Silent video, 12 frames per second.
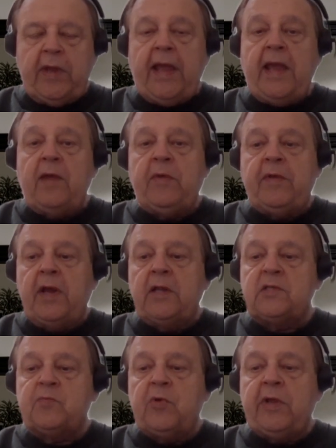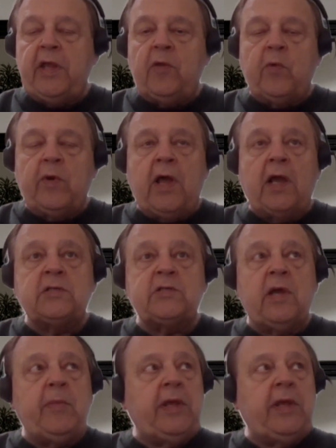and we got a spring equinox coming